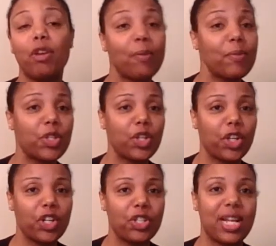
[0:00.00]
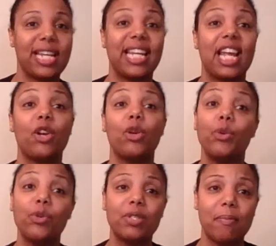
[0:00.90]
from sugar so that they can
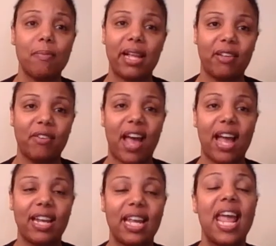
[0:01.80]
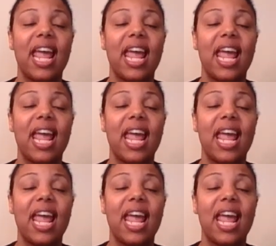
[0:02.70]
lose their belly fat